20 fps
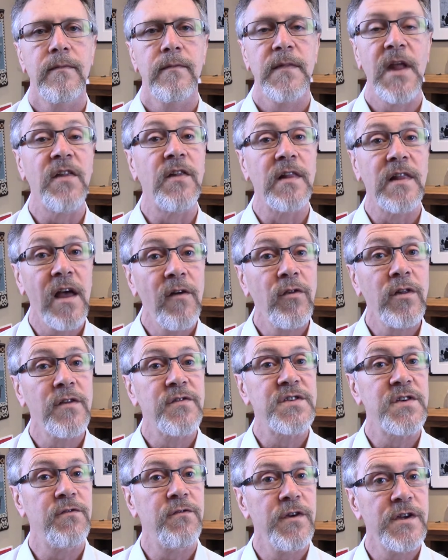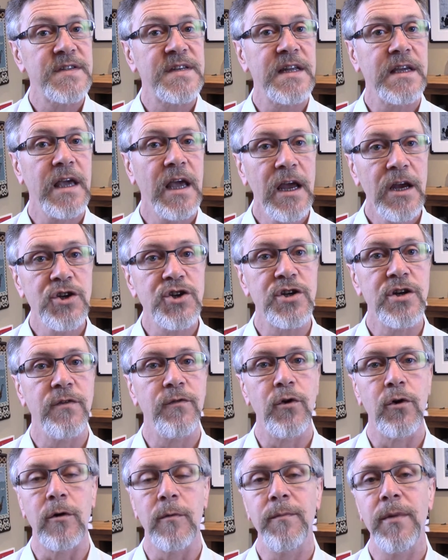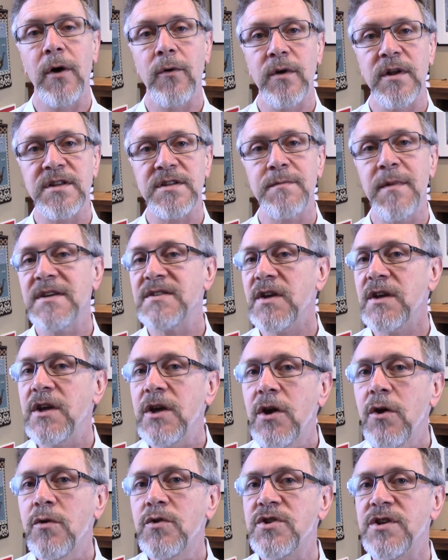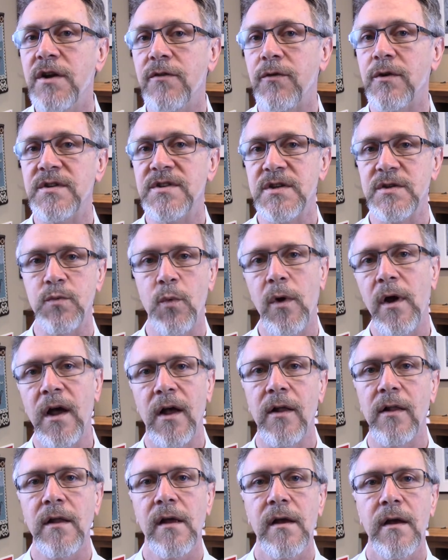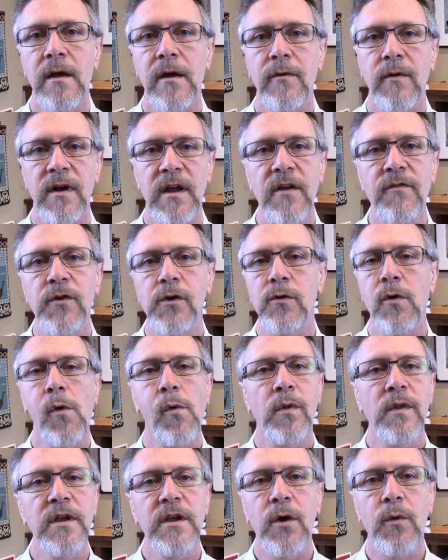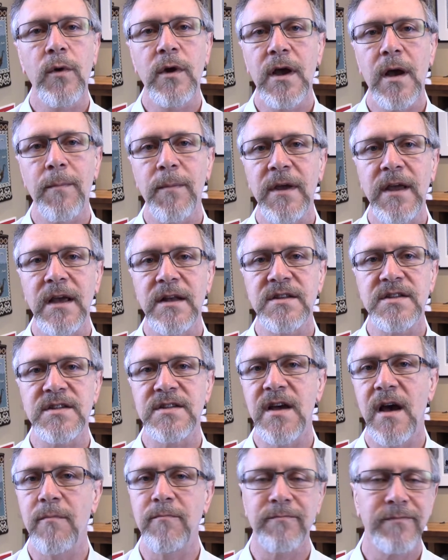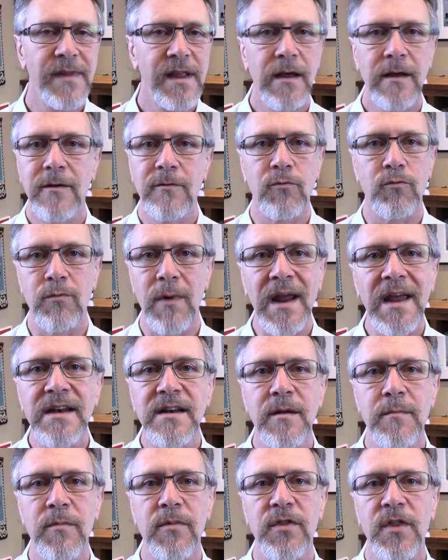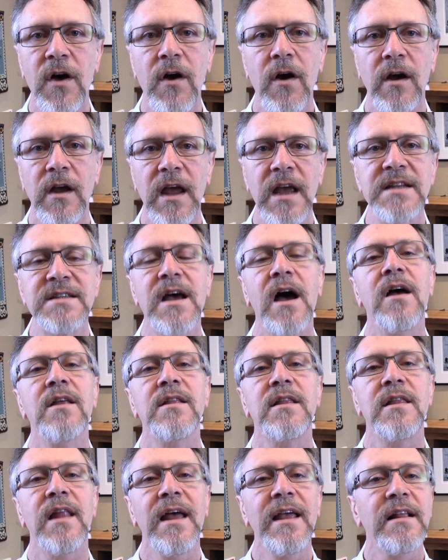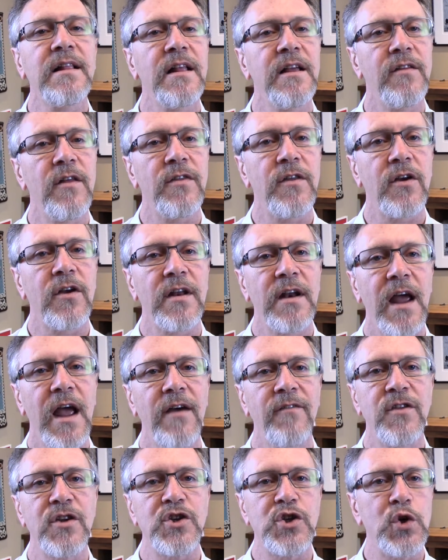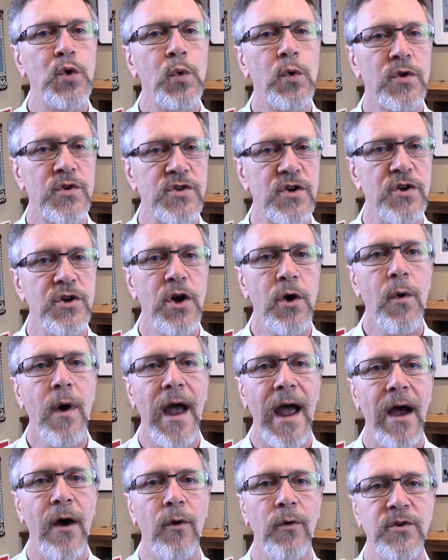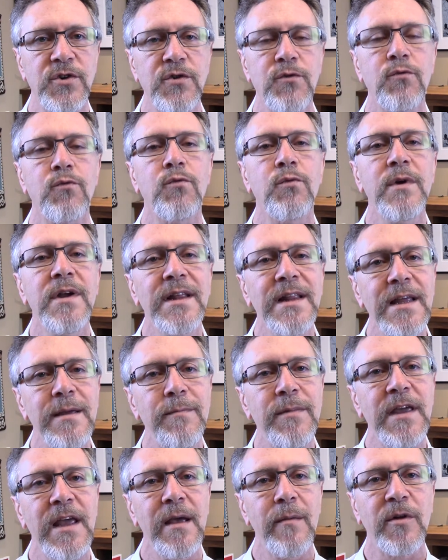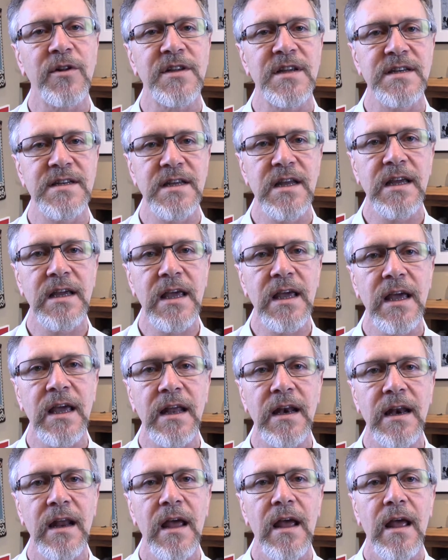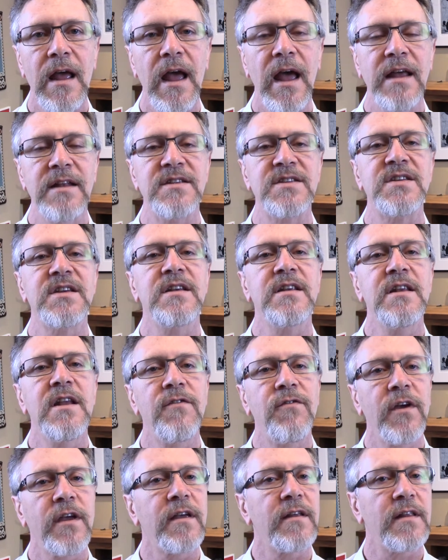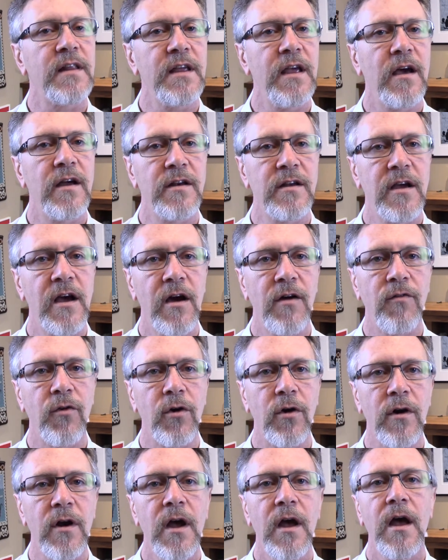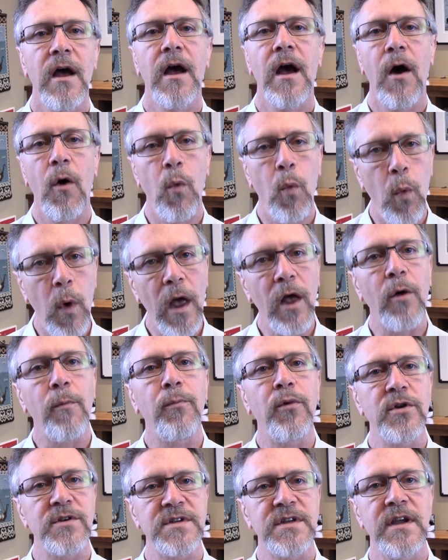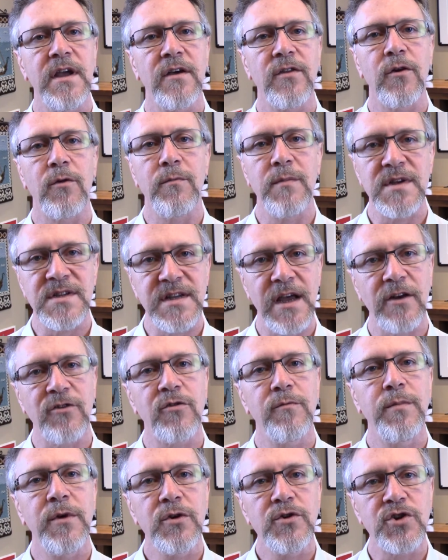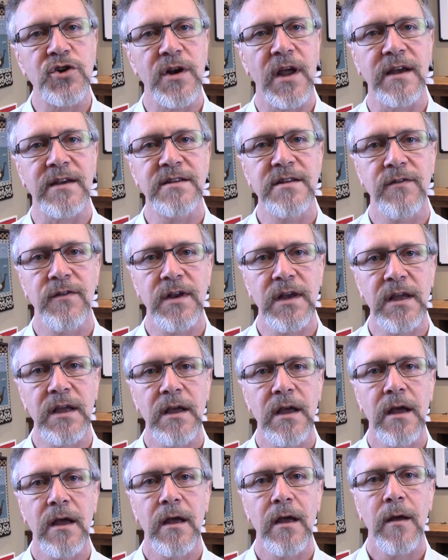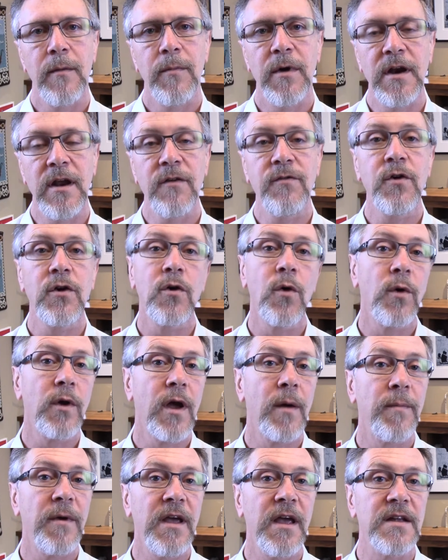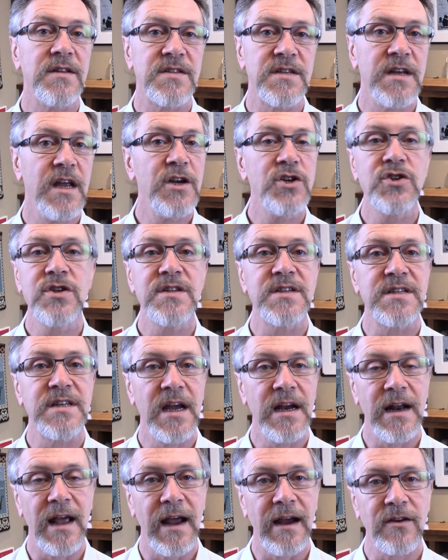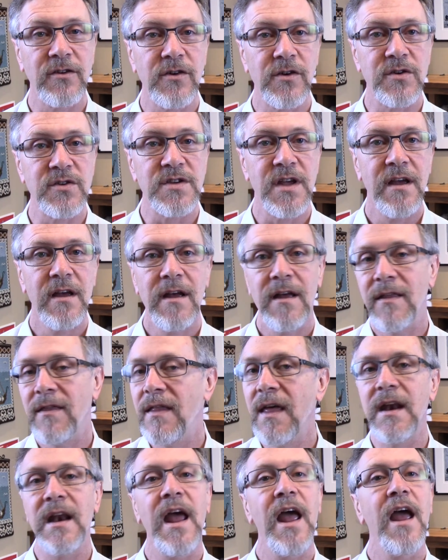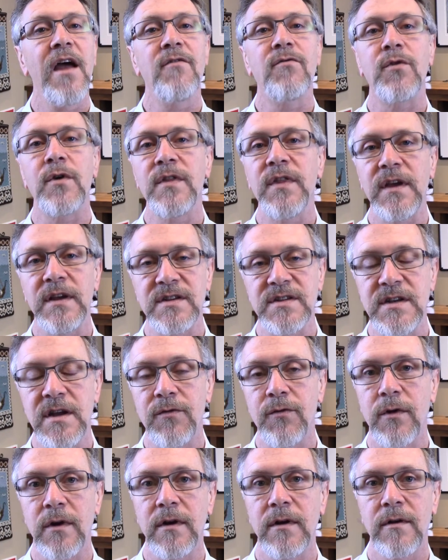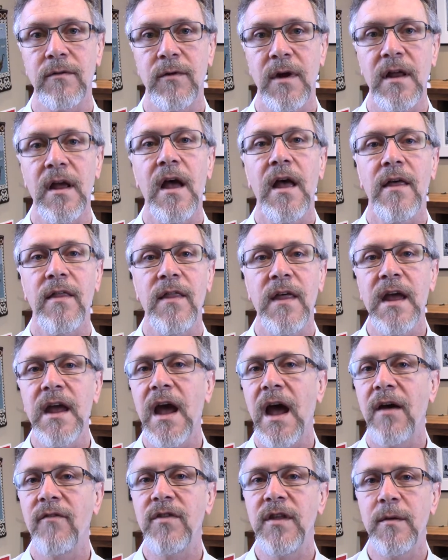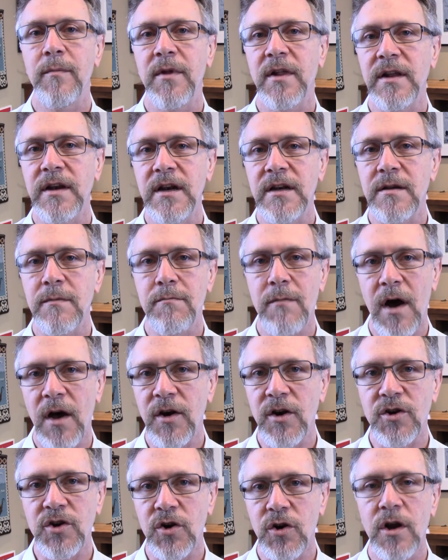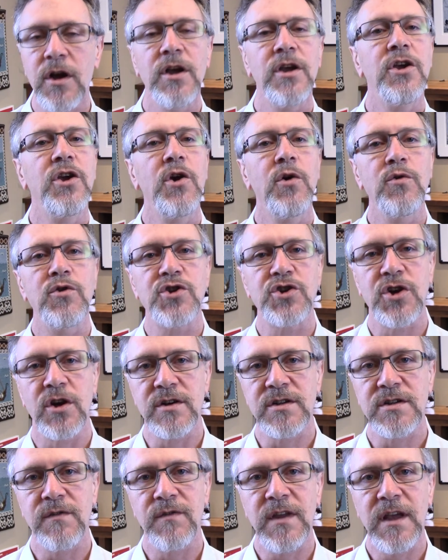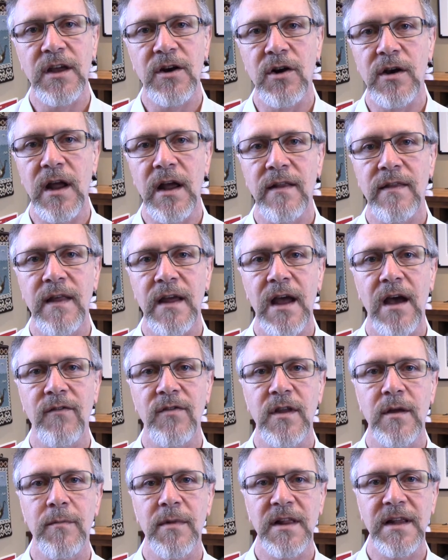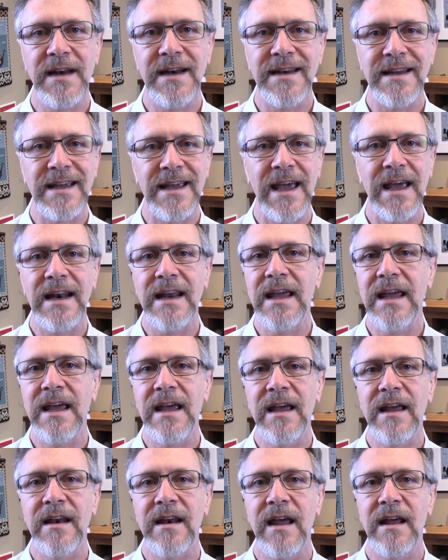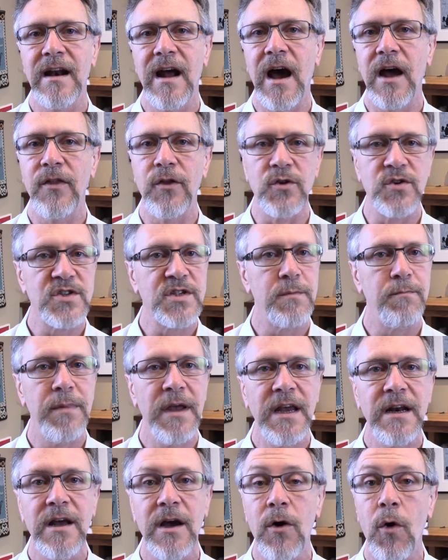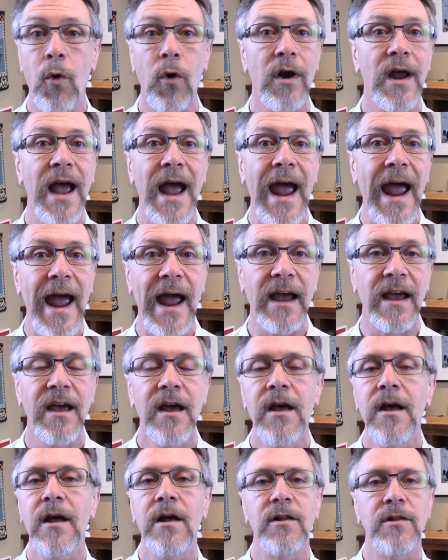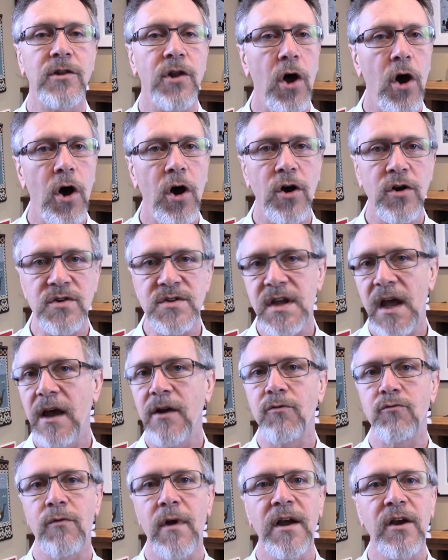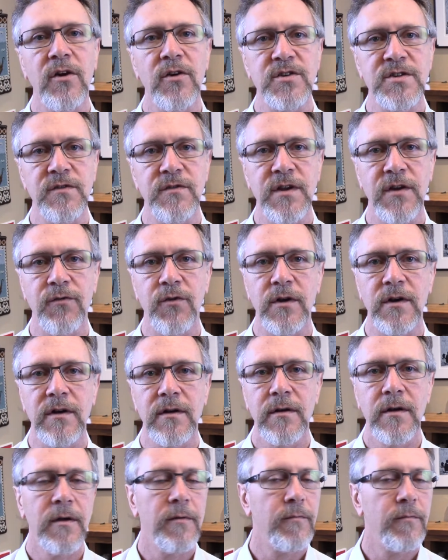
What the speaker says: Now, the level of sophistication of your opponents makes a huge difference as well. Right? If you're only going up against some random thug, it's unlikely that they're going to have the tools or know-how to really be able to dig in and significantly uncover a well put together misattribution activity. But if you're going up against nation-state actors, then everything's different, right? They have the ability to monitor huge chunks of the internet. They have the ability to get in and either subpoena or hack logs and records of different